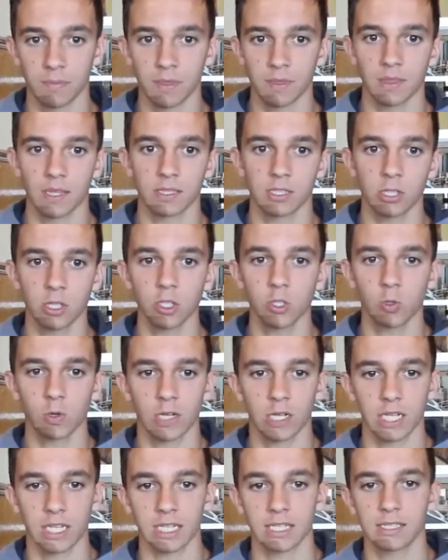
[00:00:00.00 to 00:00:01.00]
The search
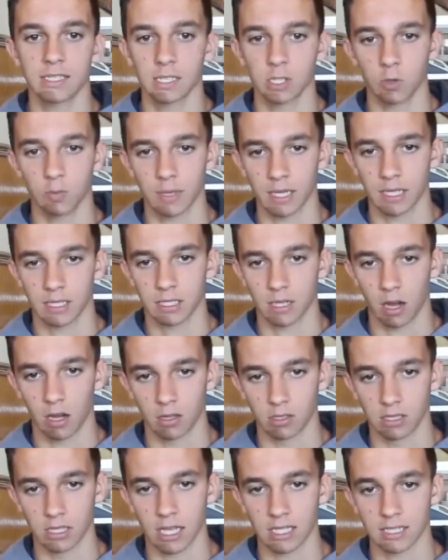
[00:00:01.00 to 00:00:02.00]
query, still being
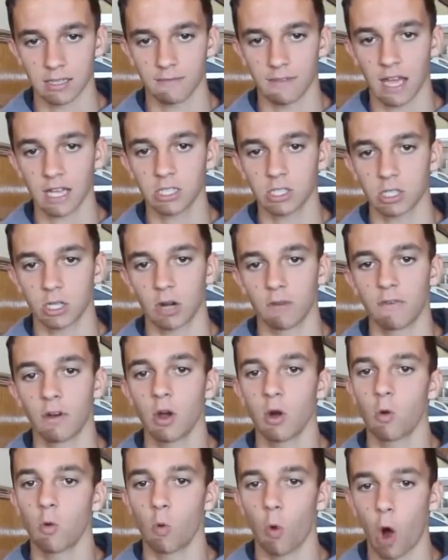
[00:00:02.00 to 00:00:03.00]
Donald, has a vector of
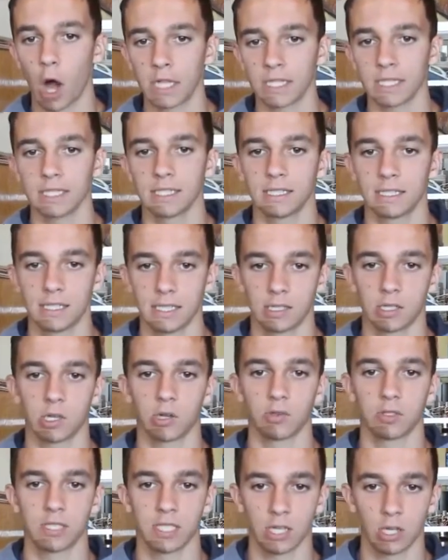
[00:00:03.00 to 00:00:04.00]
1,
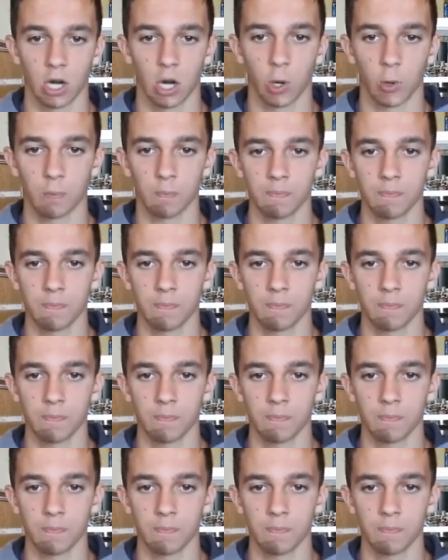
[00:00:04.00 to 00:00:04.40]
0, 0.